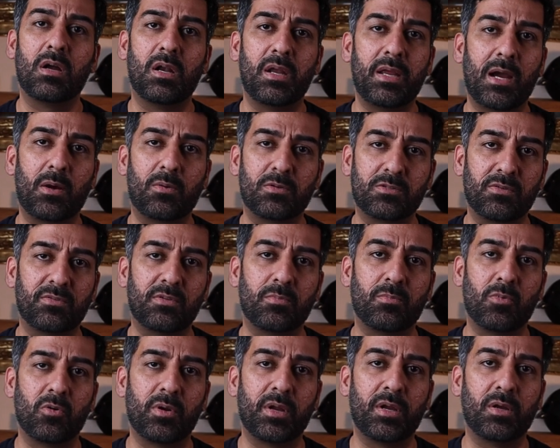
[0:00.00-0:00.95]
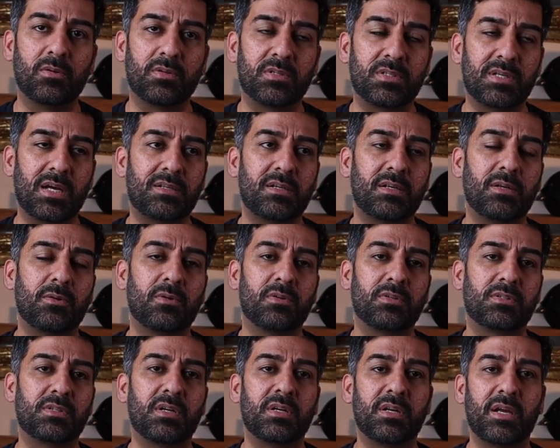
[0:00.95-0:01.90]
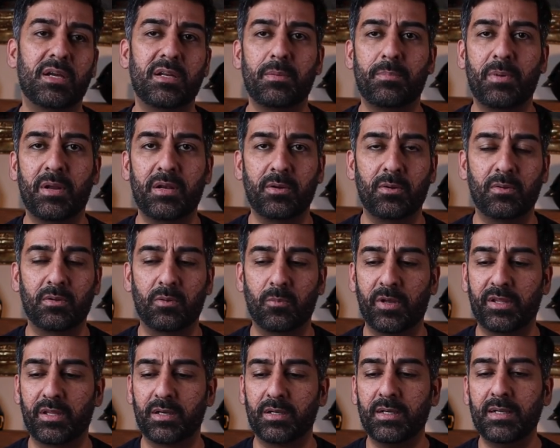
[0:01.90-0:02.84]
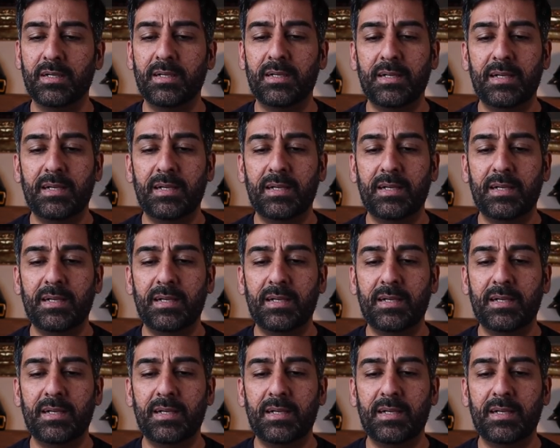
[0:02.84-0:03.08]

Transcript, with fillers: early hours of the morning on Saturday or a Sunday, depending on the weather.